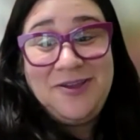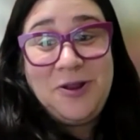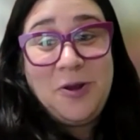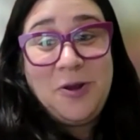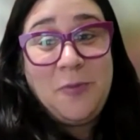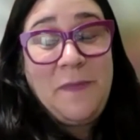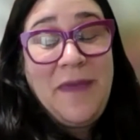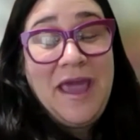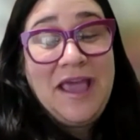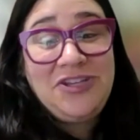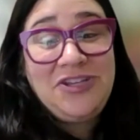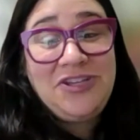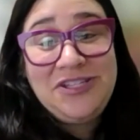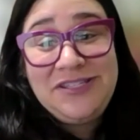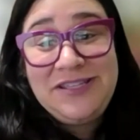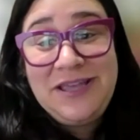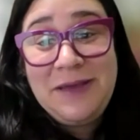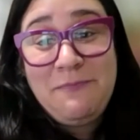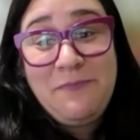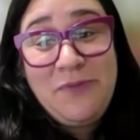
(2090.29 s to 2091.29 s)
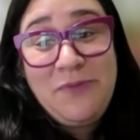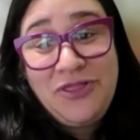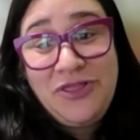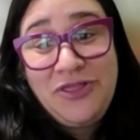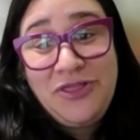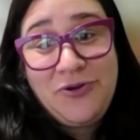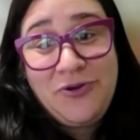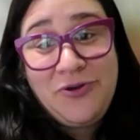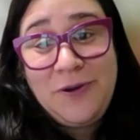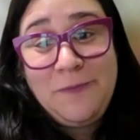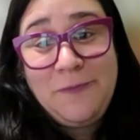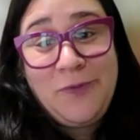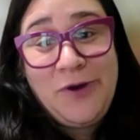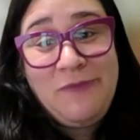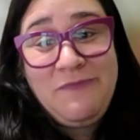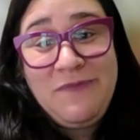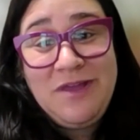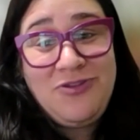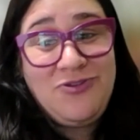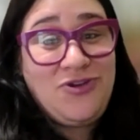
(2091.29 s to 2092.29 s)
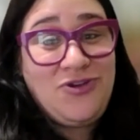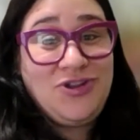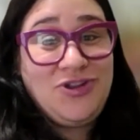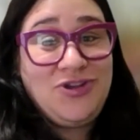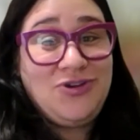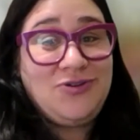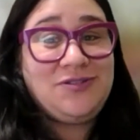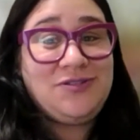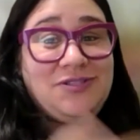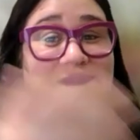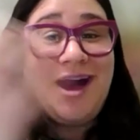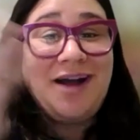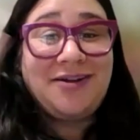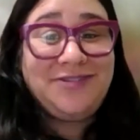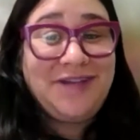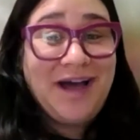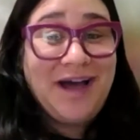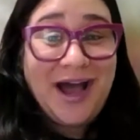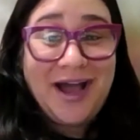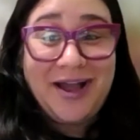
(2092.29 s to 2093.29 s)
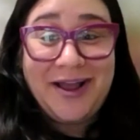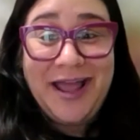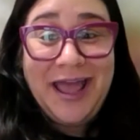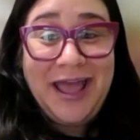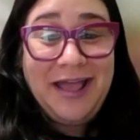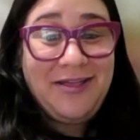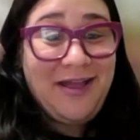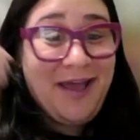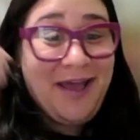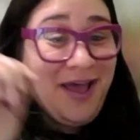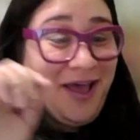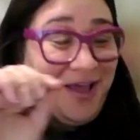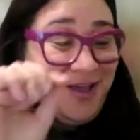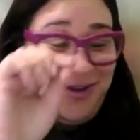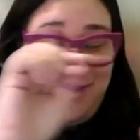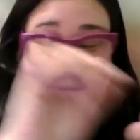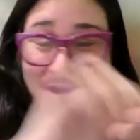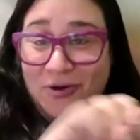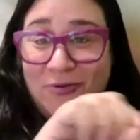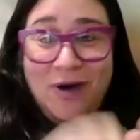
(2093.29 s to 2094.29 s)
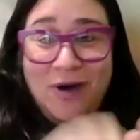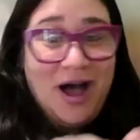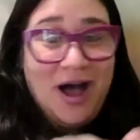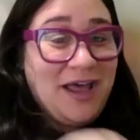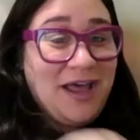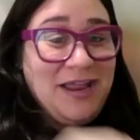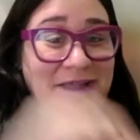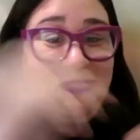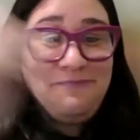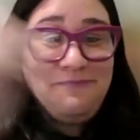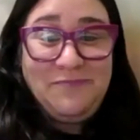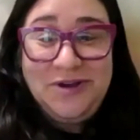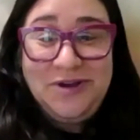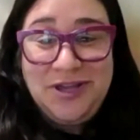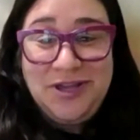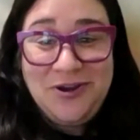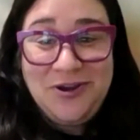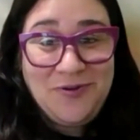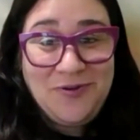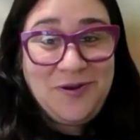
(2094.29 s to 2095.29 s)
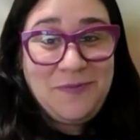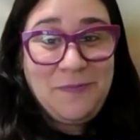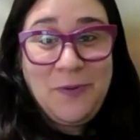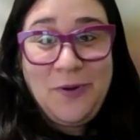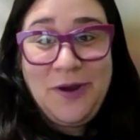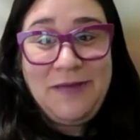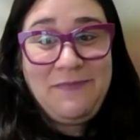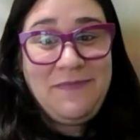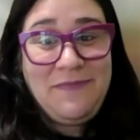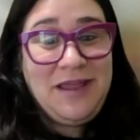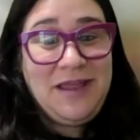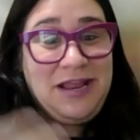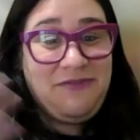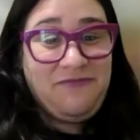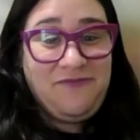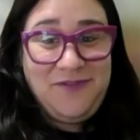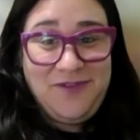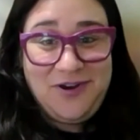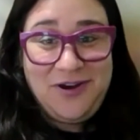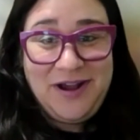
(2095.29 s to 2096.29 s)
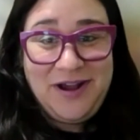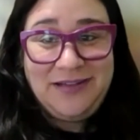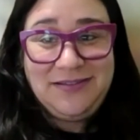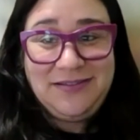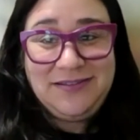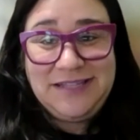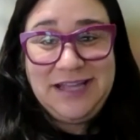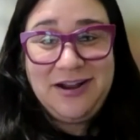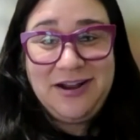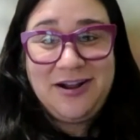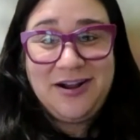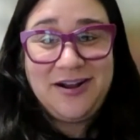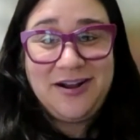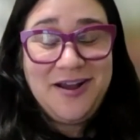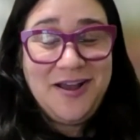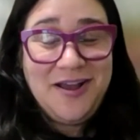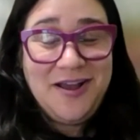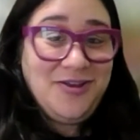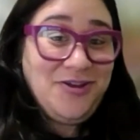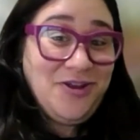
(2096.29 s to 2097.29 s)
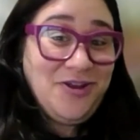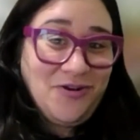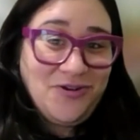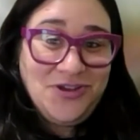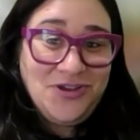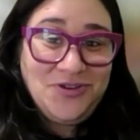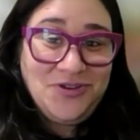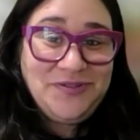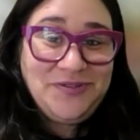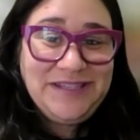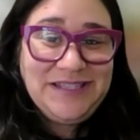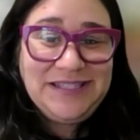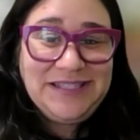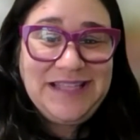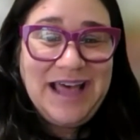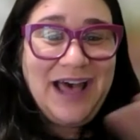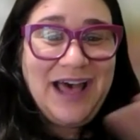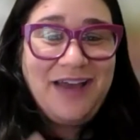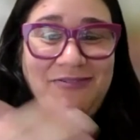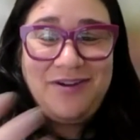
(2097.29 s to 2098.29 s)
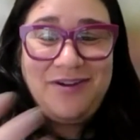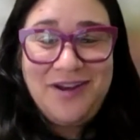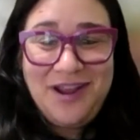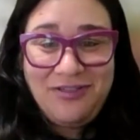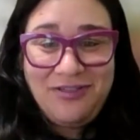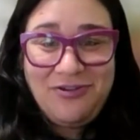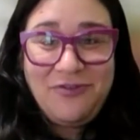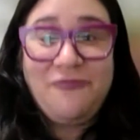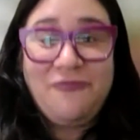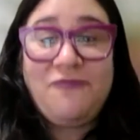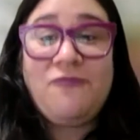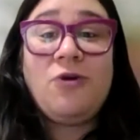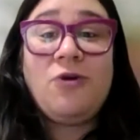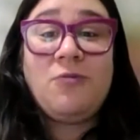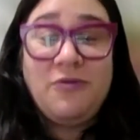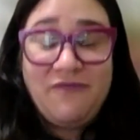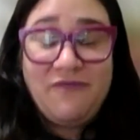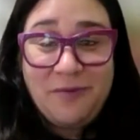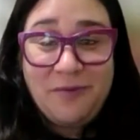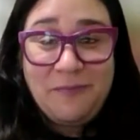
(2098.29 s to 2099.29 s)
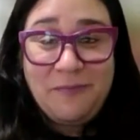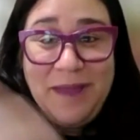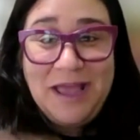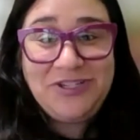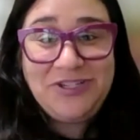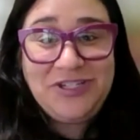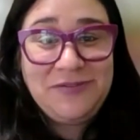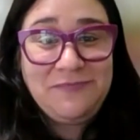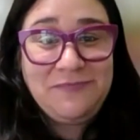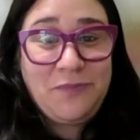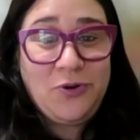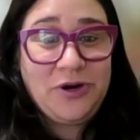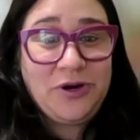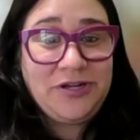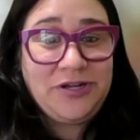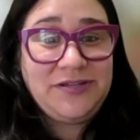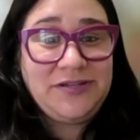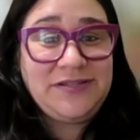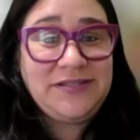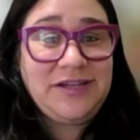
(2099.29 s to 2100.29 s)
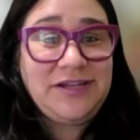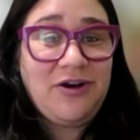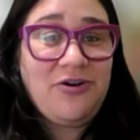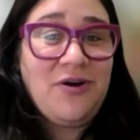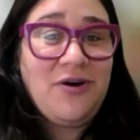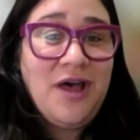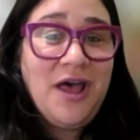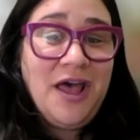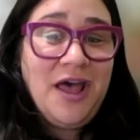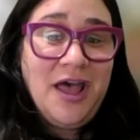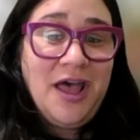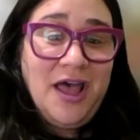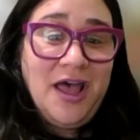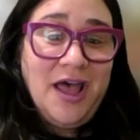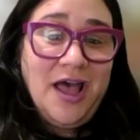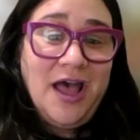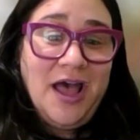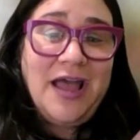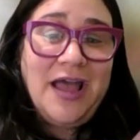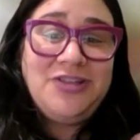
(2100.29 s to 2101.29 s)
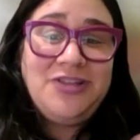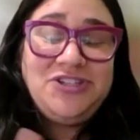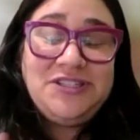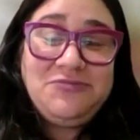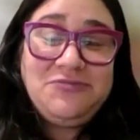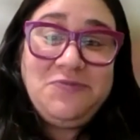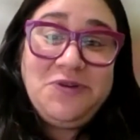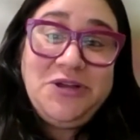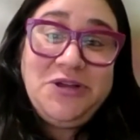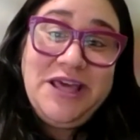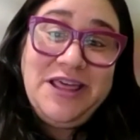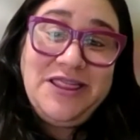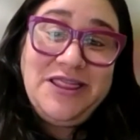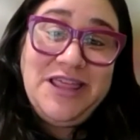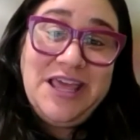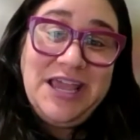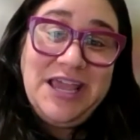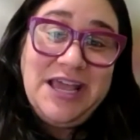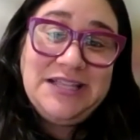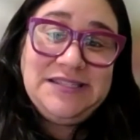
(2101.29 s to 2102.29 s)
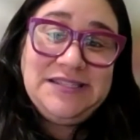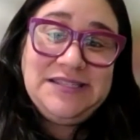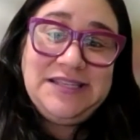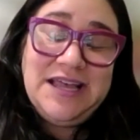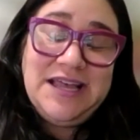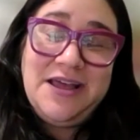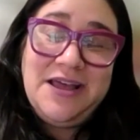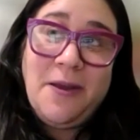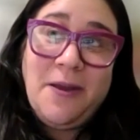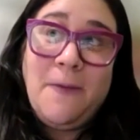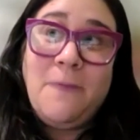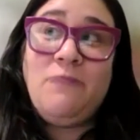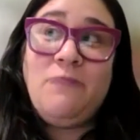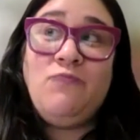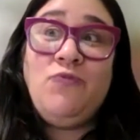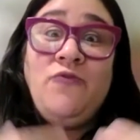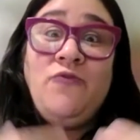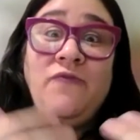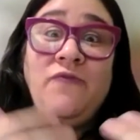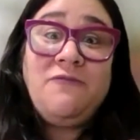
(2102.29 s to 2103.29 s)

Patients can book their own appointment. You can use ZocDoc and go on and book your own appointment if your health center, uses that, or another form of our patient portal. So I just really think it's moving